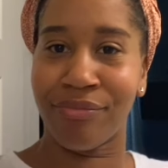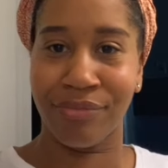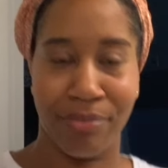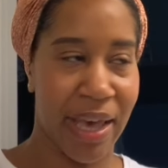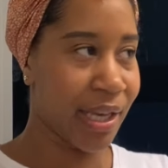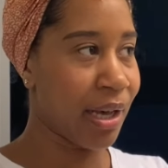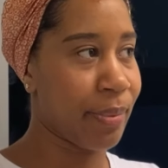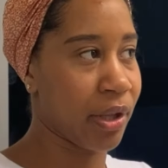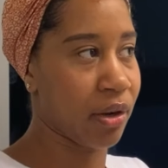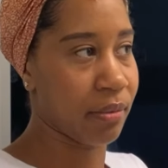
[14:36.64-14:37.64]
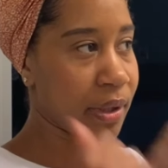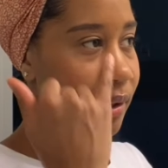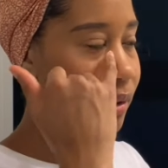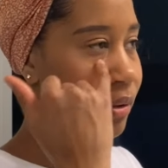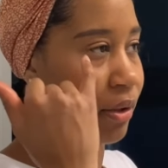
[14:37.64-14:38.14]
makeup, a
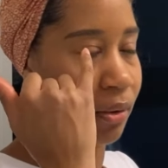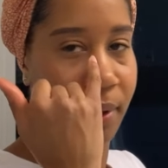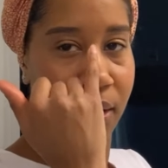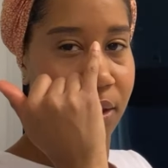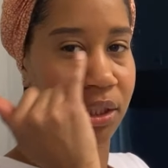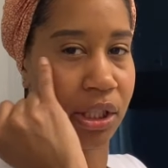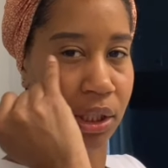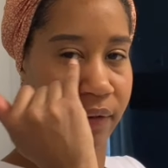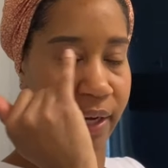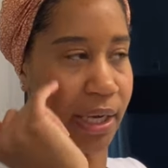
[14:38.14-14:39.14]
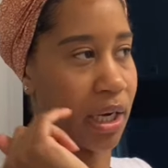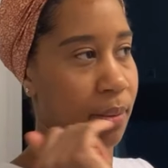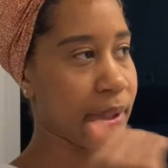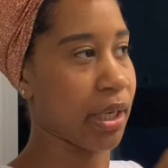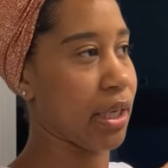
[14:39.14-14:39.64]
little bit of concealer right here
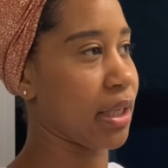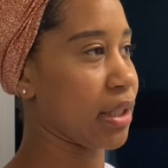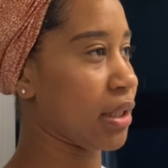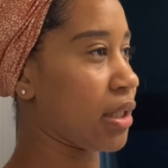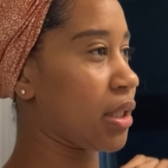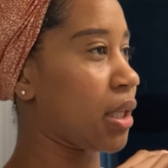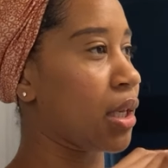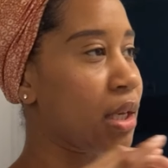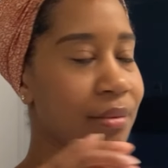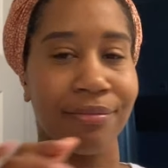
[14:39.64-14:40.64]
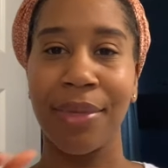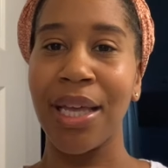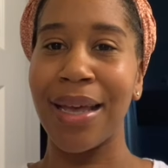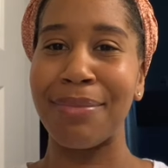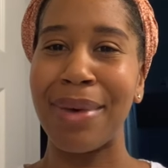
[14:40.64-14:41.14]
because
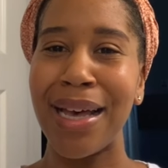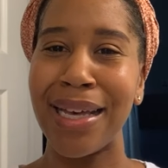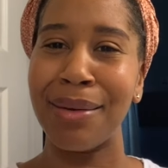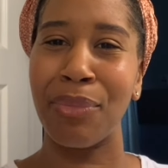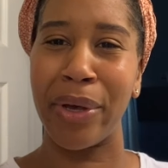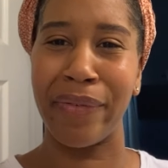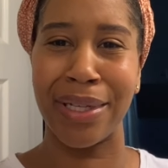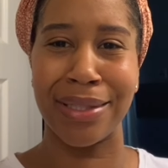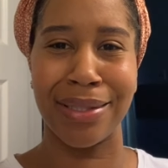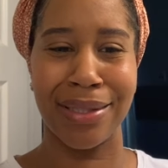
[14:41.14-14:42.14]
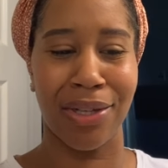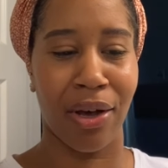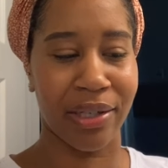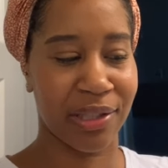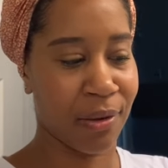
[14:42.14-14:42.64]
my boyfriend's
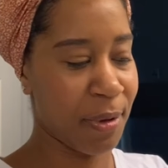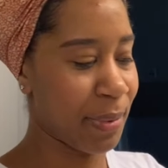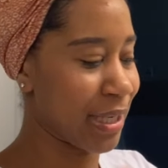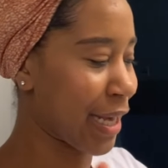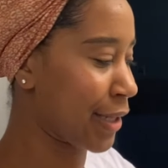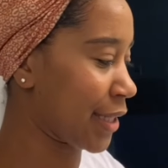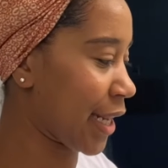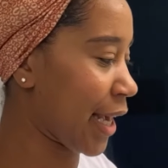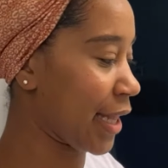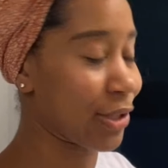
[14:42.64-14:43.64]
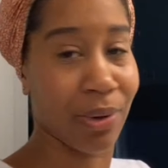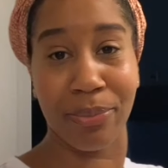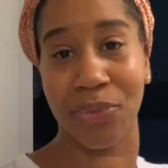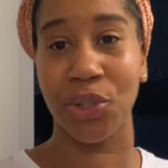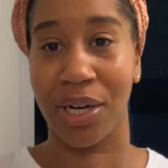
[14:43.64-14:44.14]
dog is gonna be put down today. That's why I'm
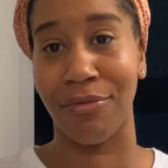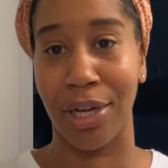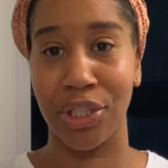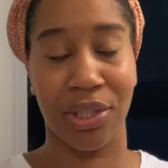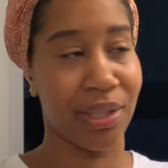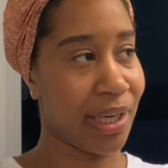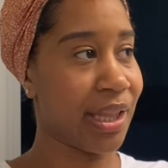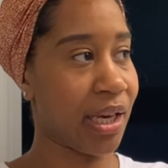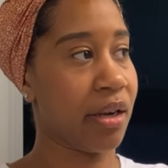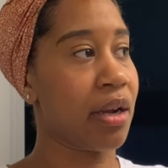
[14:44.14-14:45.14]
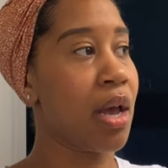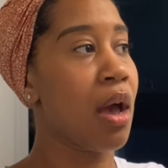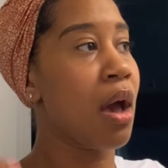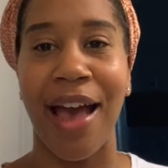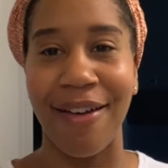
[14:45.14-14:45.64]
trying to rush to get there.
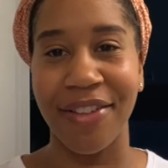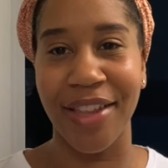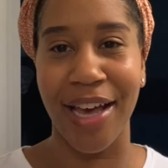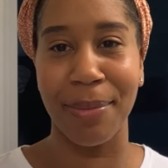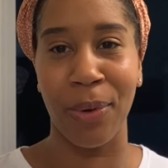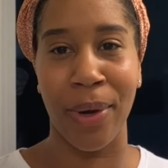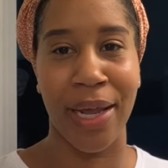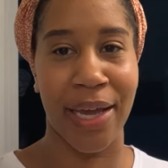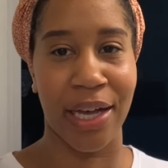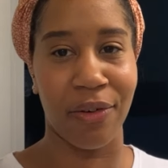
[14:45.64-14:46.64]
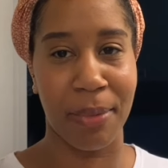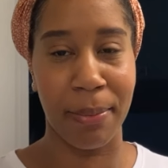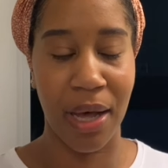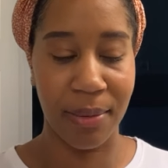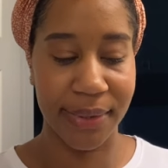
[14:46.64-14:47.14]
After that, I'm going to hang out with my
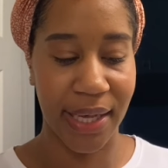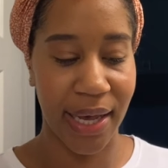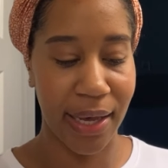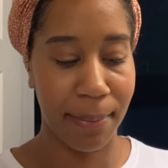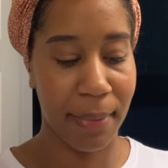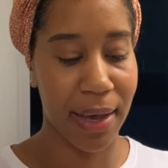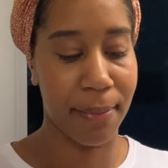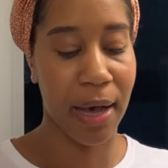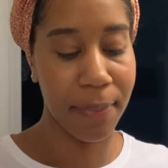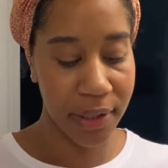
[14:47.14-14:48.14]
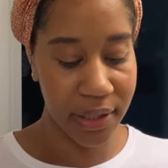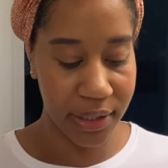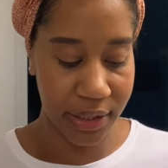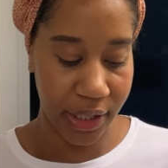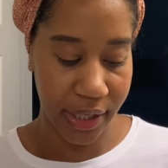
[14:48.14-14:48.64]
mom's side. My papa
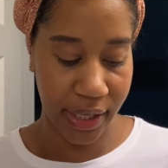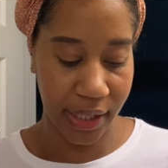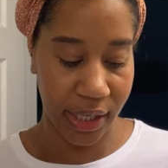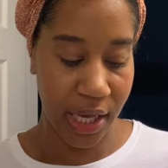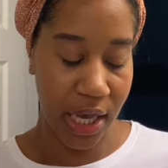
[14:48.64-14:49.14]
is turning